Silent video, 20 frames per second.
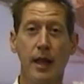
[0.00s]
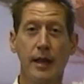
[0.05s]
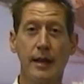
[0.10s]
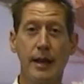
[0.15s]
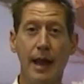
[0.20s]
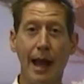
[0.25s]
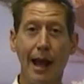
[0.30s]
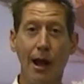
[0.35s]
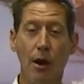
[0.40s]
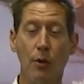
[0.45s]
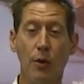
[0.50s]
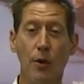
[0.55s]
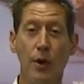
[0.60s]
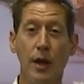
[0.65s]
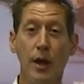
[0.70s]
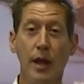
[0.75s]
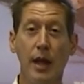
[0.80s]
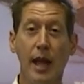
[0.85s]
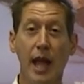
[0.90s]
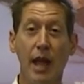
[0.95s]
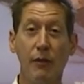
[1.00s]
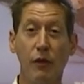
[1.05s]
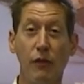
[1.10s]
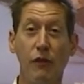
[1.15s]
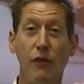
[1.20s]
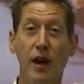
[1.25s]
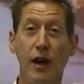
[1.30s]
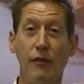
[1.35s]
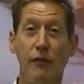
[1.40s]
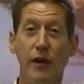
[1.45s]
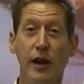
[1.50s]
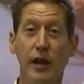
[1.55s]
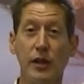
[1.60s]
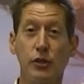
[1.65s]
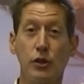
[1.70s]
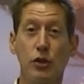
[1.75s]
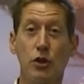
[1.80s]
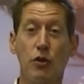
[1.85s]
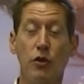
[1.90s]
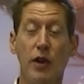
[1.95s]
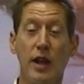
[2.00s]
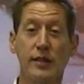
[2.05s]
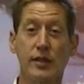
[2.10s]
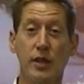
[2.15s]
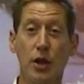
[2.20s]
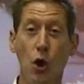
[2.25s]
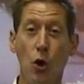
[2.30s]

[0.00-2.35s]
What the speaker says: Now, if a firefighter should create an